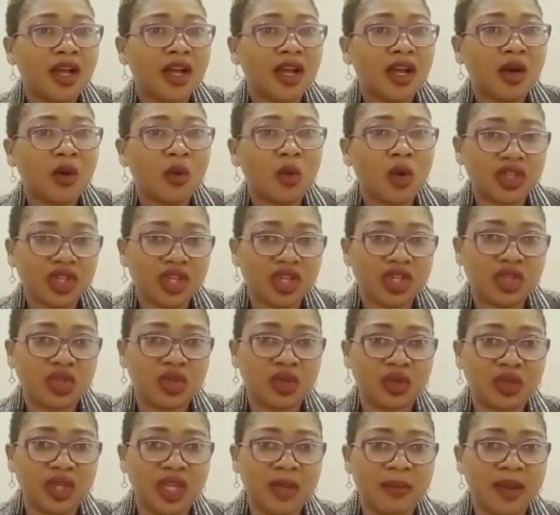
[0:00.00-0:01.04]
what is your
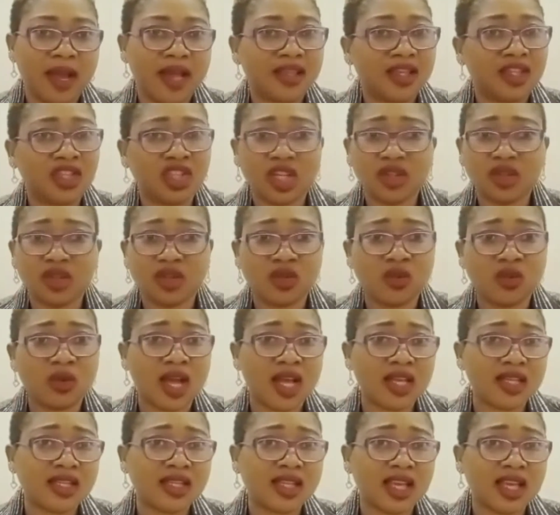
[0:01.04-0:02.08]
name, and the child does not
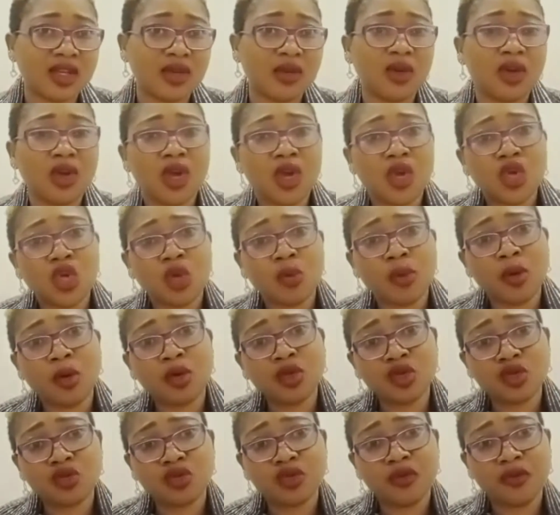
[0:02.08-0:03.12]
answer you, you might want
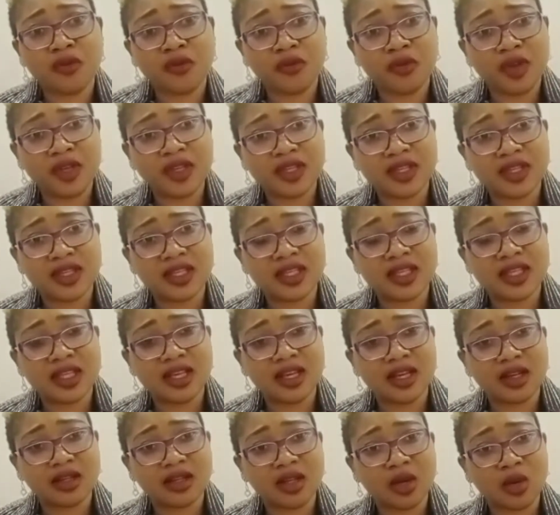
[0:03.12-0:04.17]
to rephrase
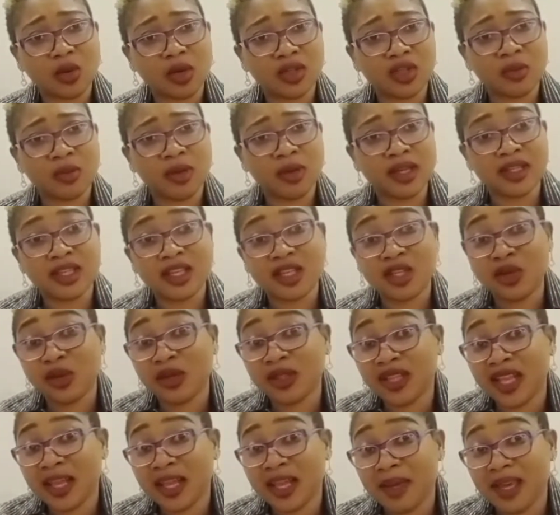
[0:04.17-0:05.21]
the question by saying your
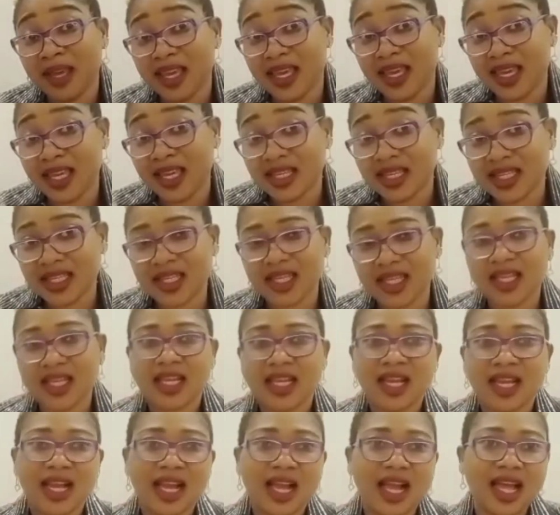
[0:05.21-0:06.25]
name is,
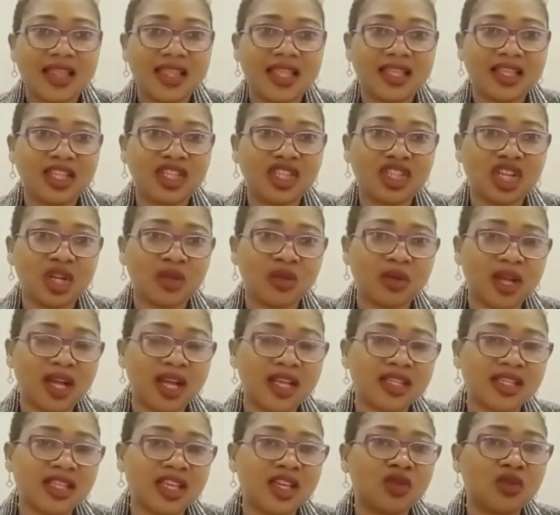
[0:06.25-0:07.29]
and then the child
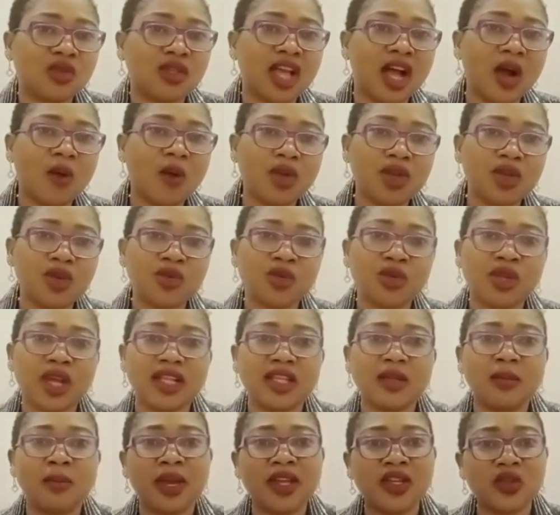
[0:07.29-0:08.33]
answers. So that way you know that the
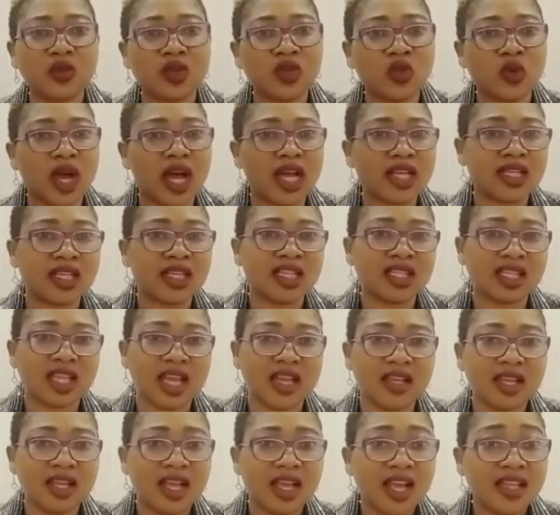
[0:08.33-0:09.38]
best way to ask
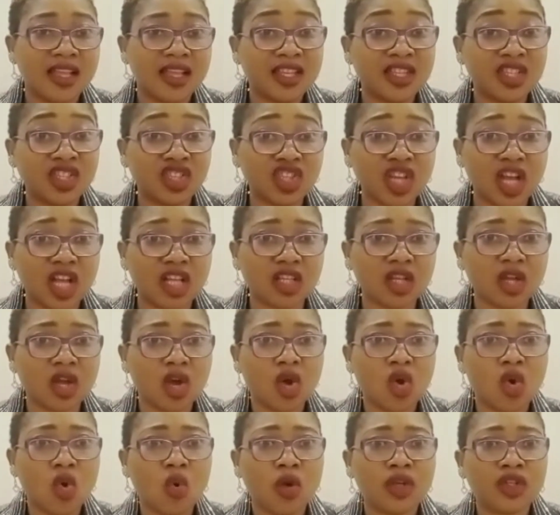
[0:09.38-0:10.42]
this child
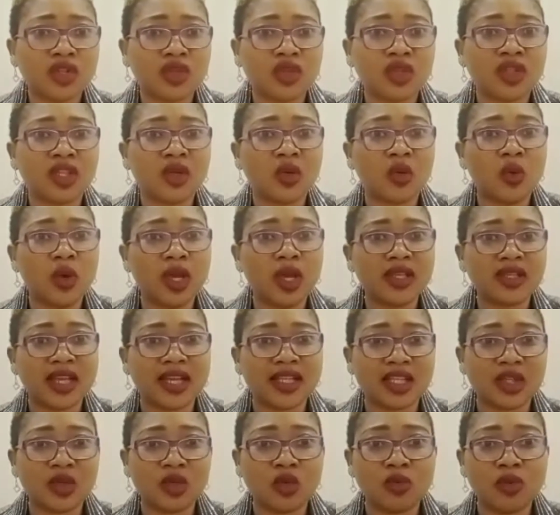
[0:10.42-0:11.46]
question in ways that
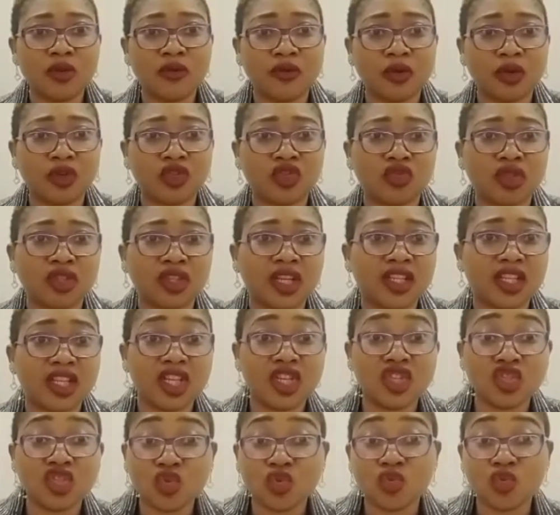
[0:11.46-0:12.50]
he won't be frustrated is
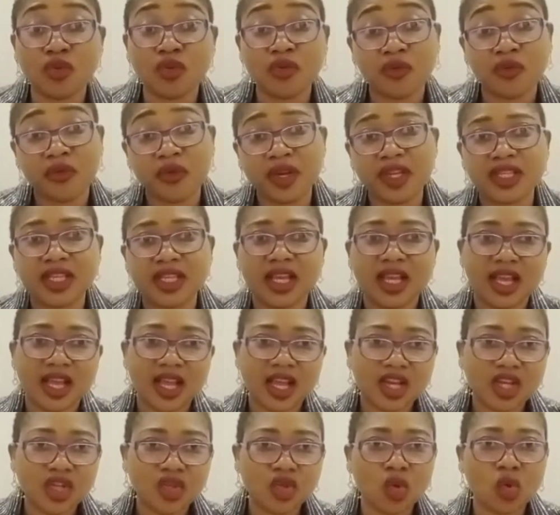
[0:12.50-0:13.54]
to rephrase
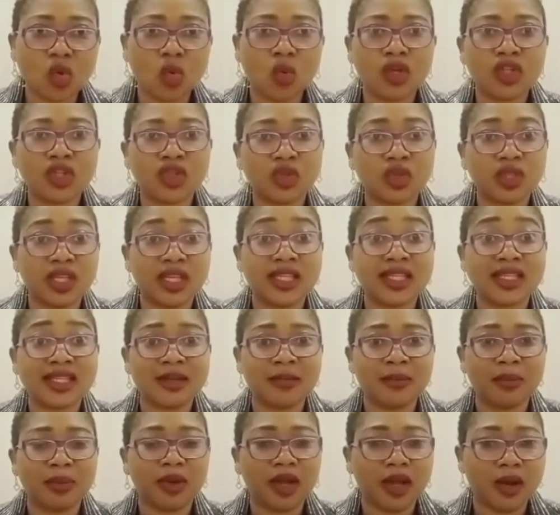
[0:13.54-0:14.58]
your question in
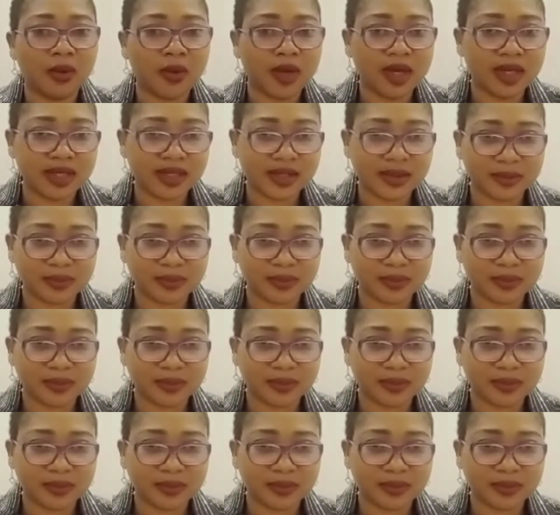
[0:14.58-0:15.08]
simpler ways.